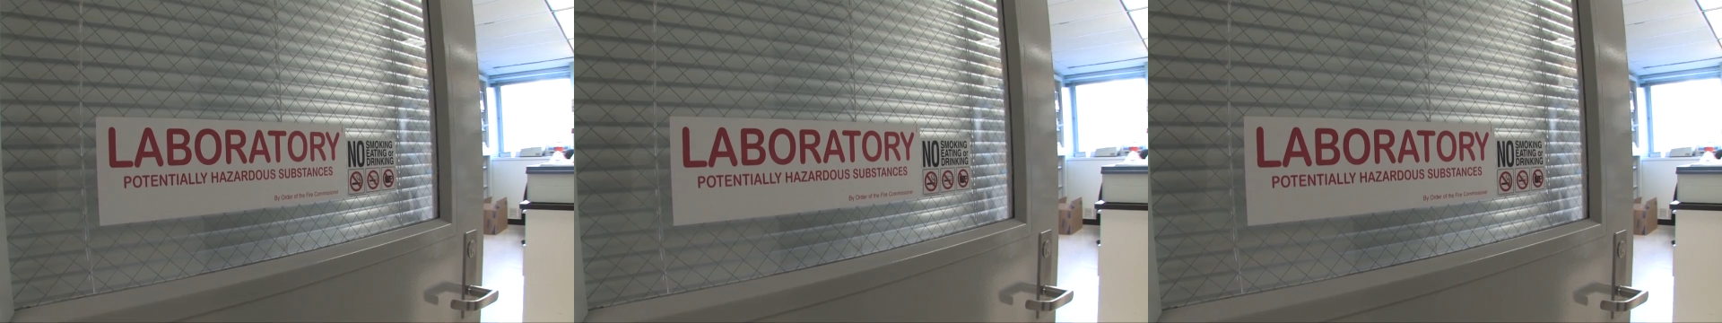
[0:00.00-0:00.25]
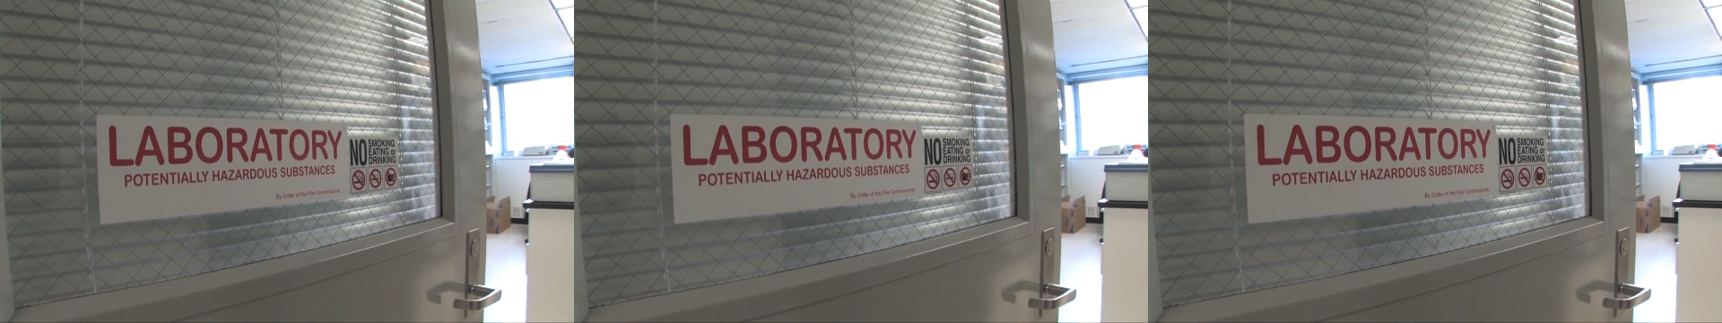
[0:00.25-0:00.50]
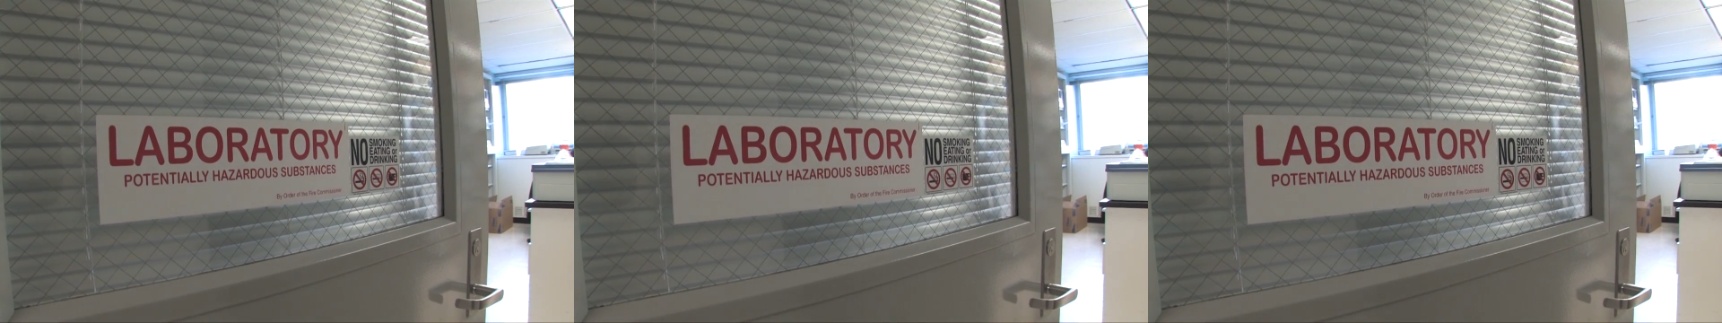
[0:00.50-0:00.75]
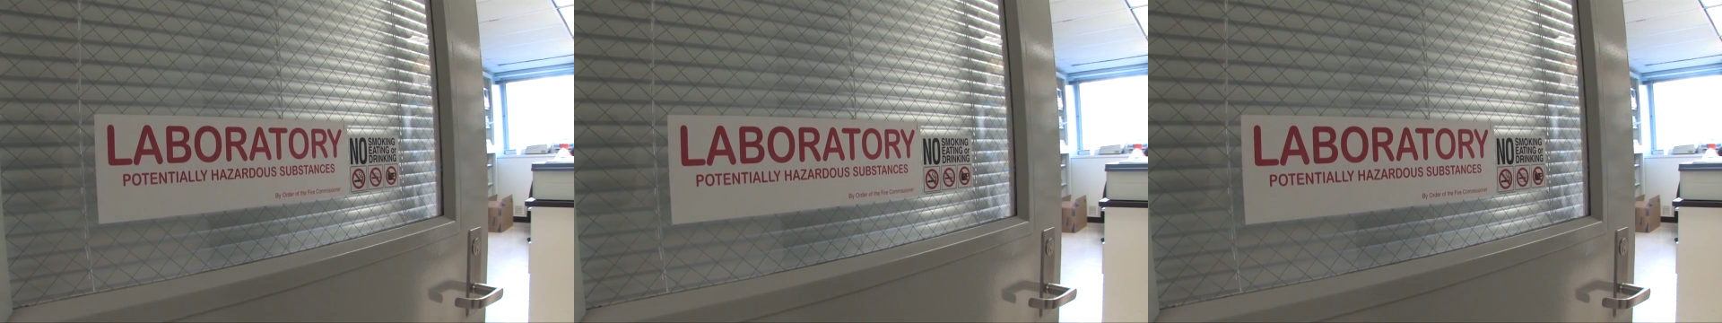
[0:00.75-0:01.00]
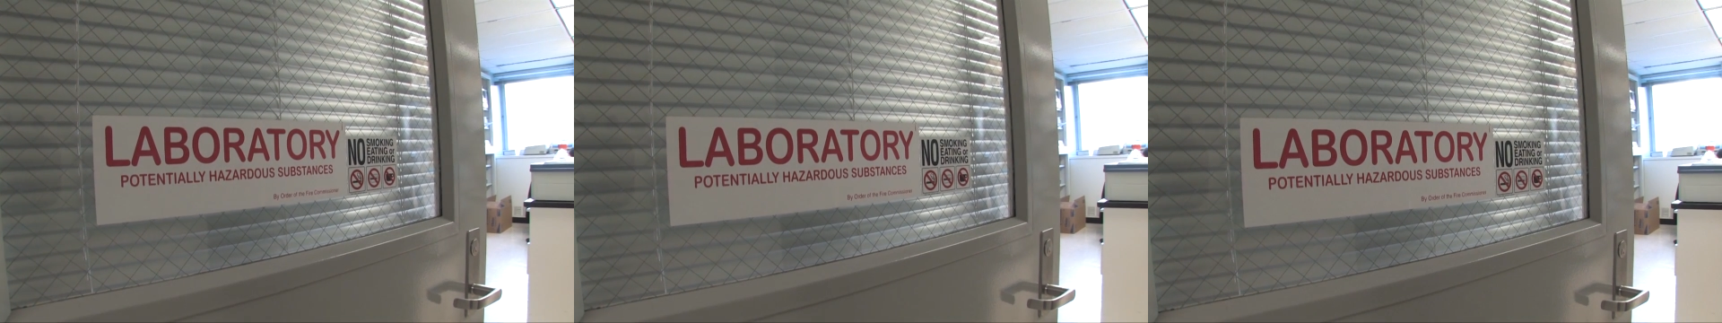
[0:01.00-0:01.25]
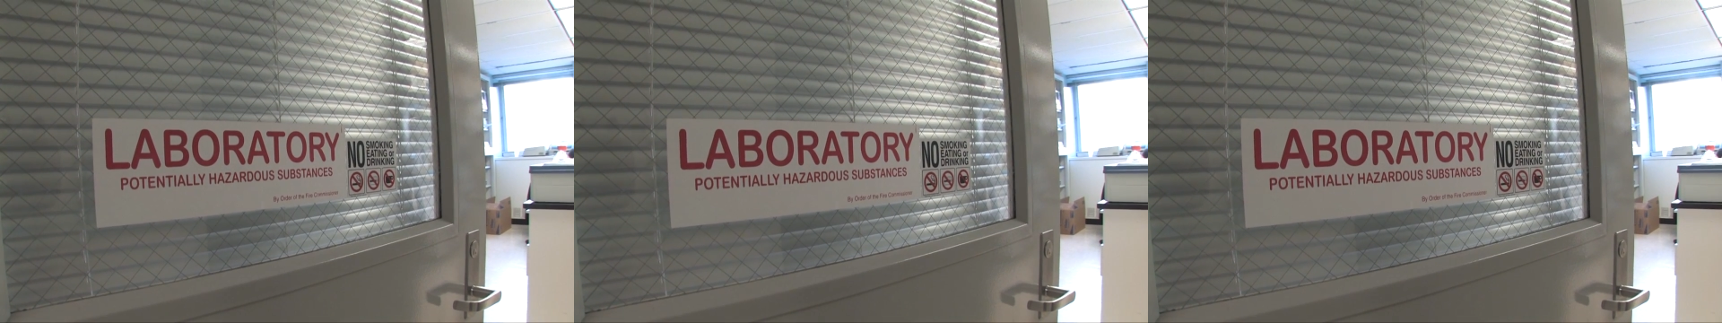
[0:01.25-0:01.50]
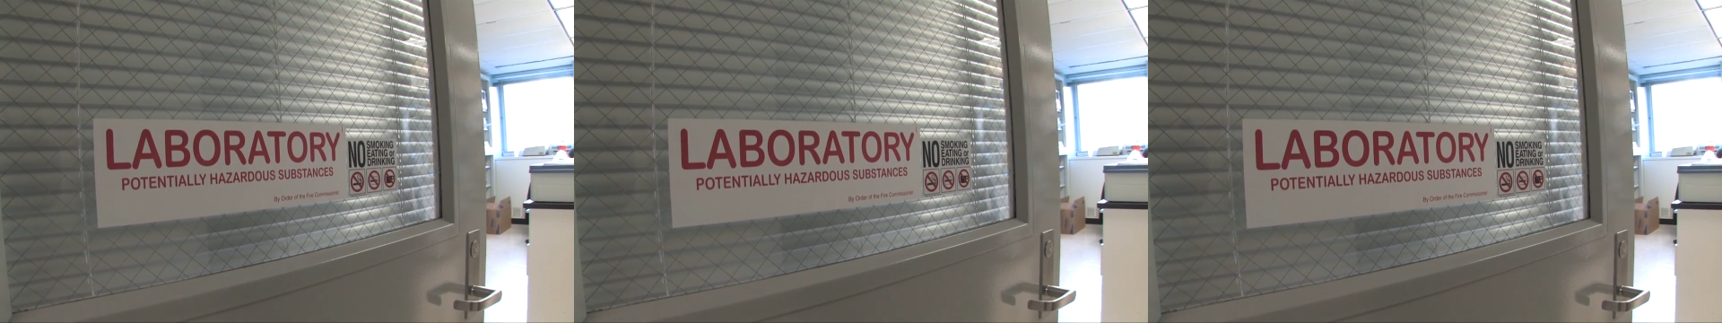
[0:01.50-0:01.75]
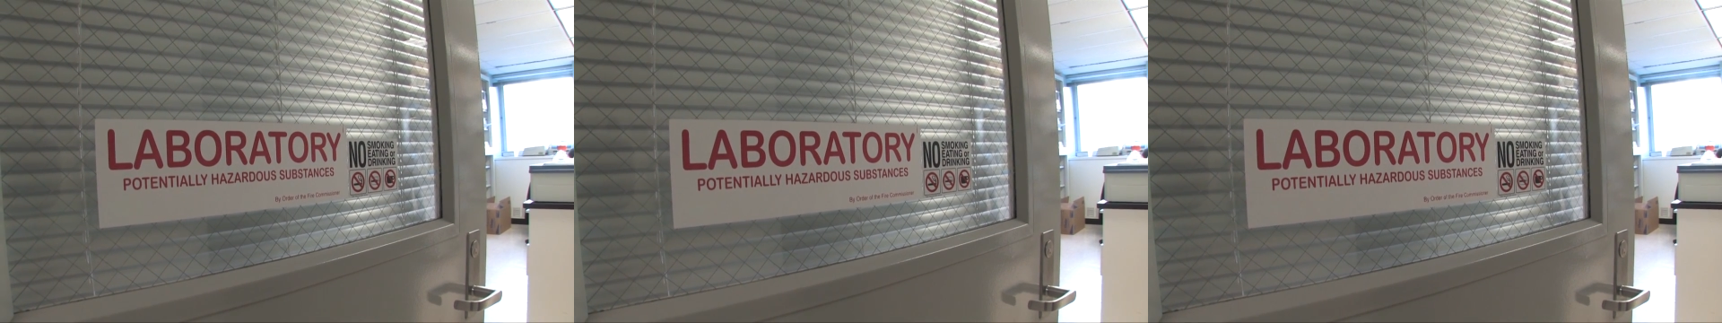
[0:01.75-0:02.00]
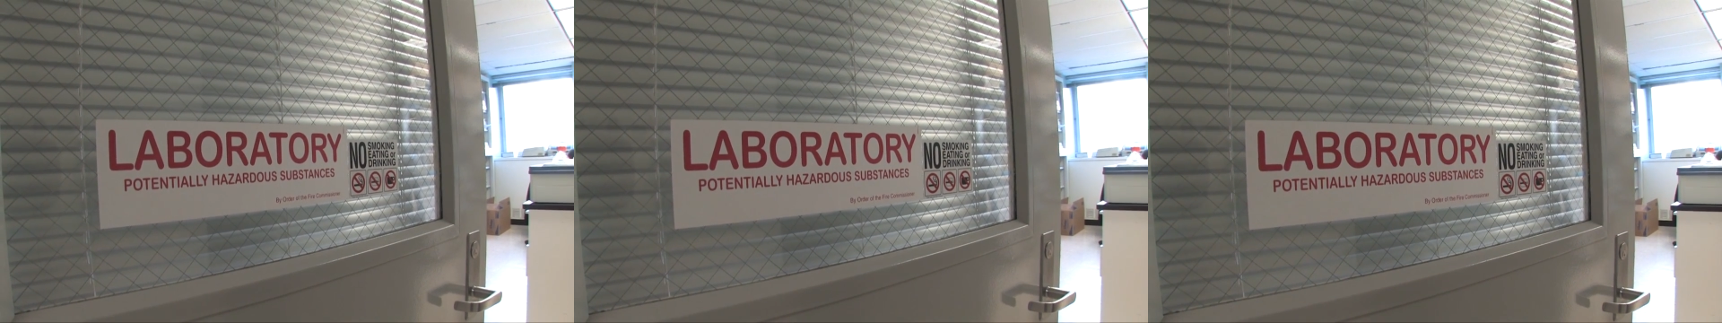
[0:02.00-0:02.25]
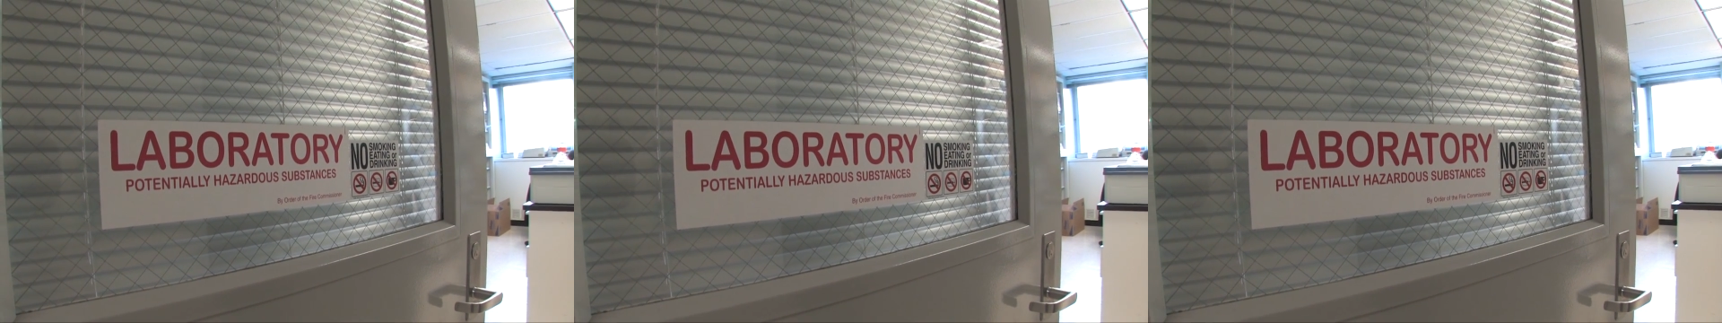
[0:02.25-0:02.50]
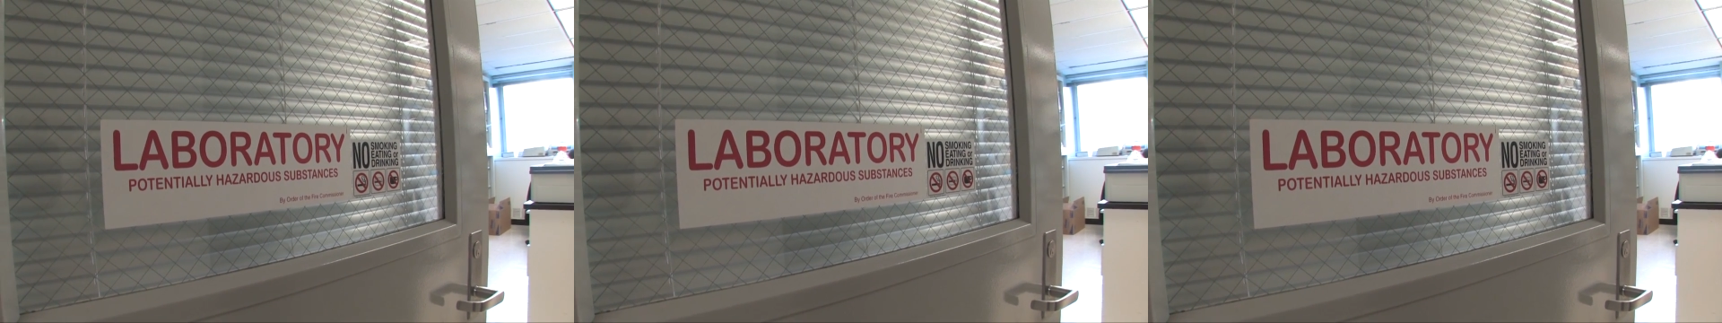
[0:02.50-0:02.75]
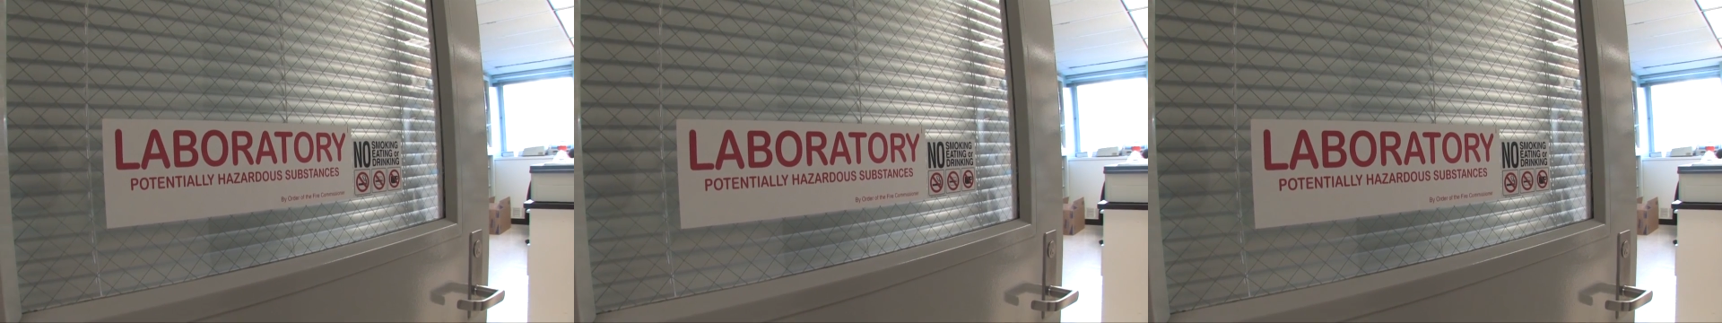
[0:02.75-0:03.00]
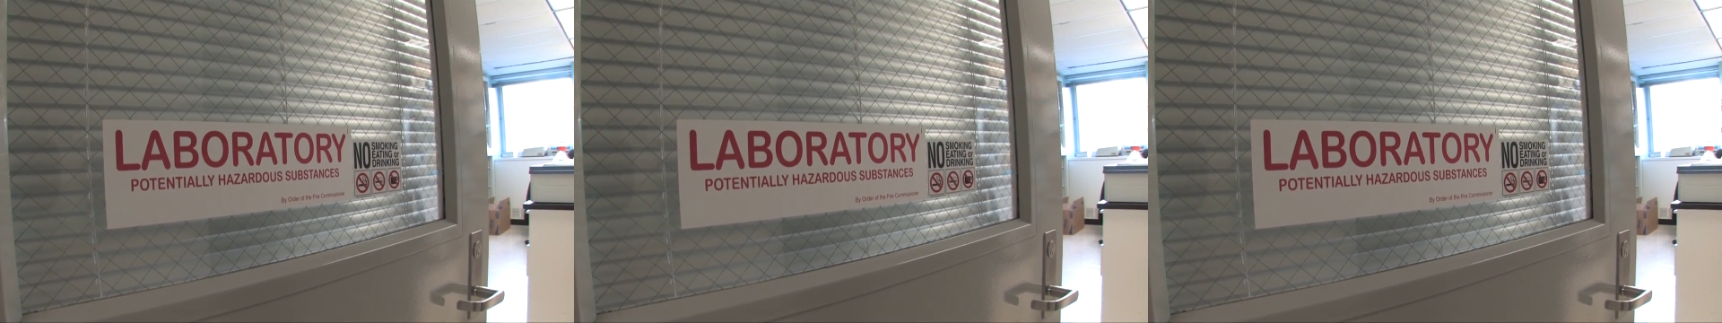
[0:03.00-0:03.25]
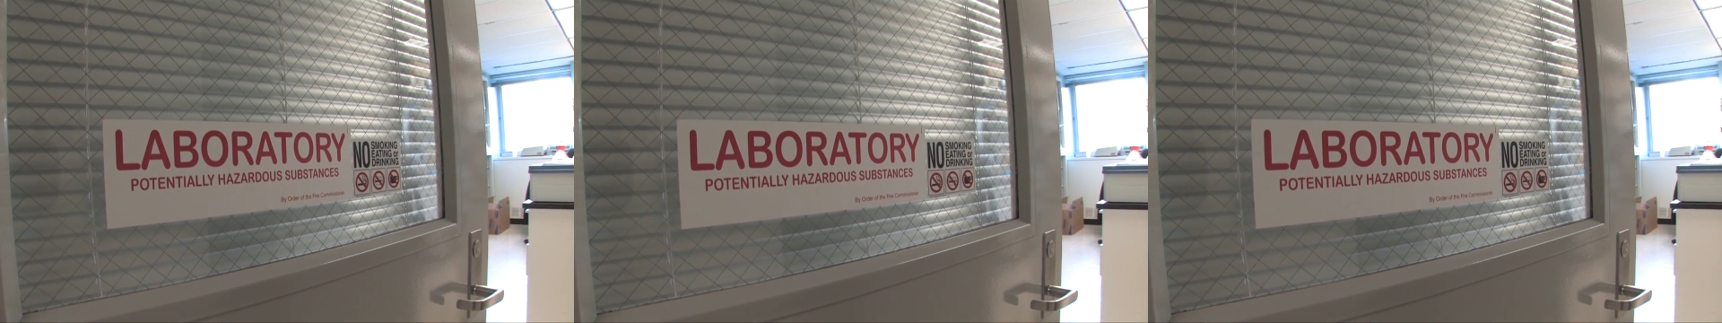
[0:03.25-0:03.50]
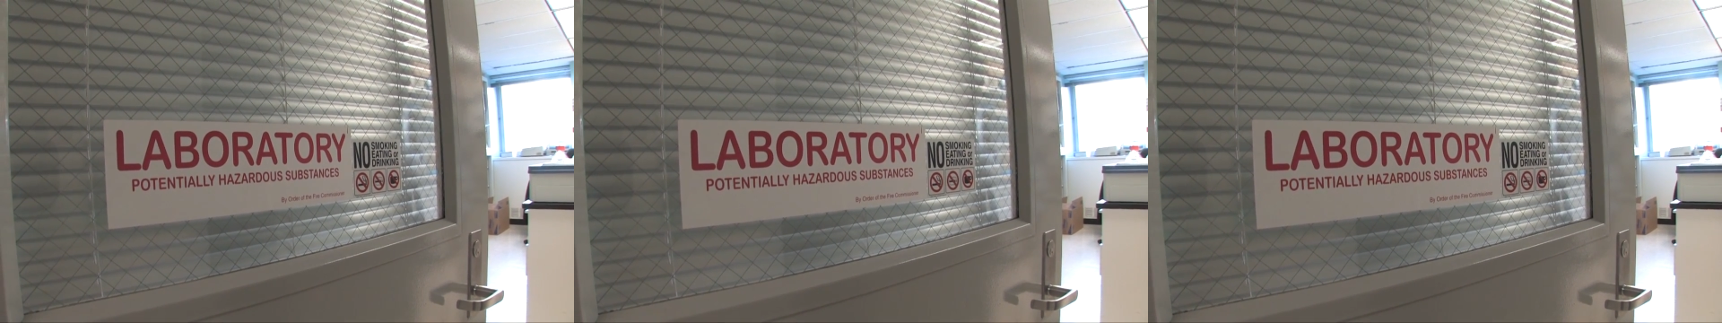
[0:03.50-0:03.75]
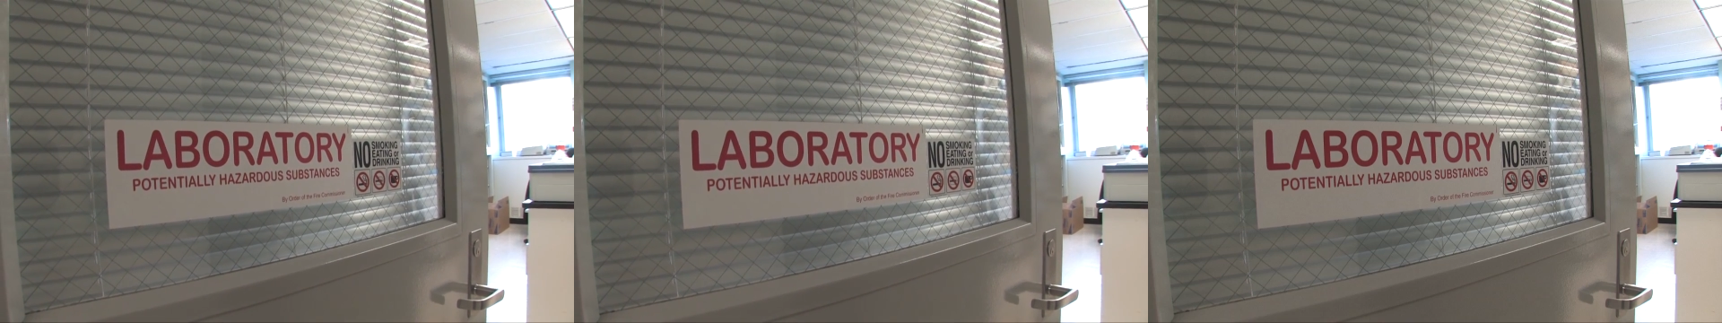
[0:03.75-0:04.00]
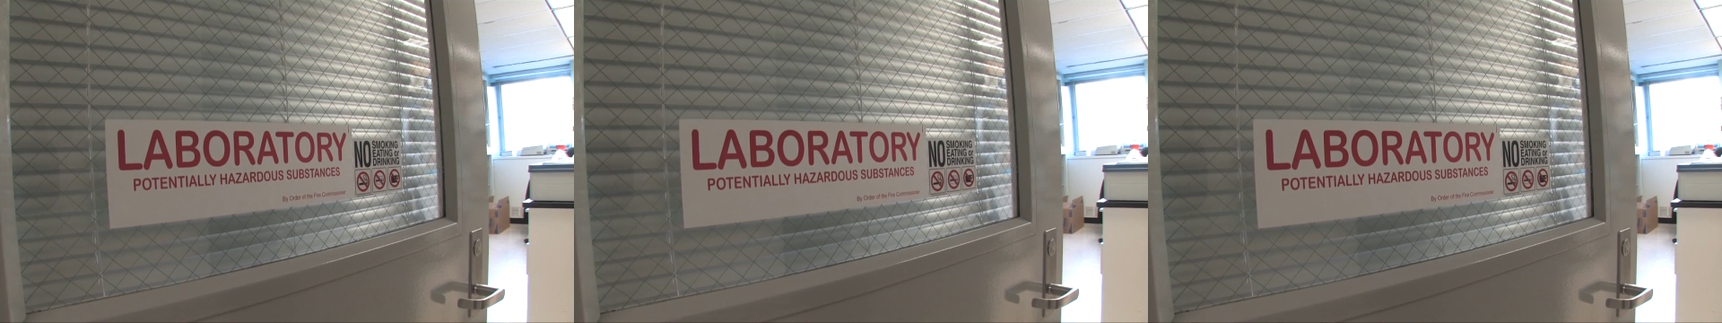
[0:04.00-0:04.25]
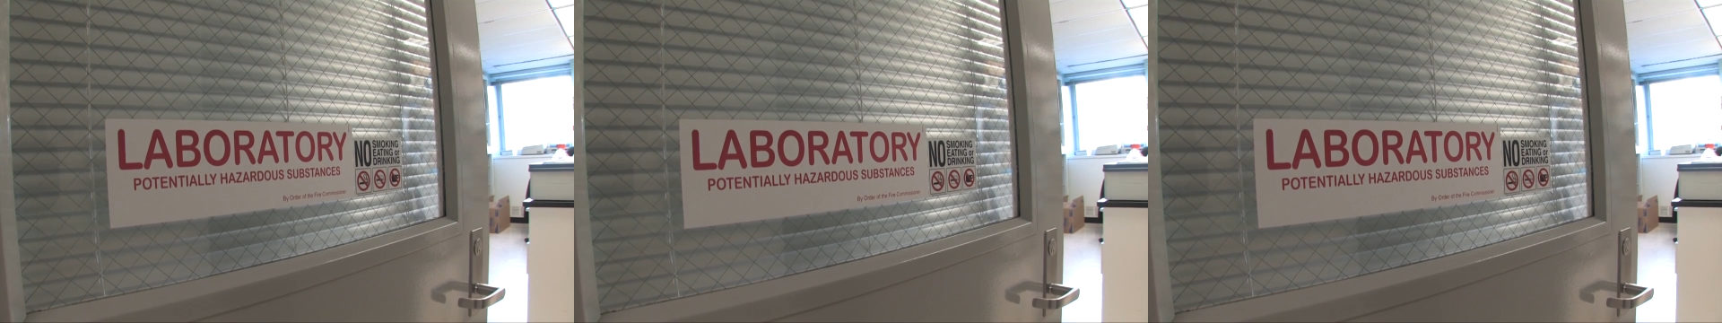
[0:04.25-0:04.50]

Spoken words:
No face is visible, so there are no lips to read.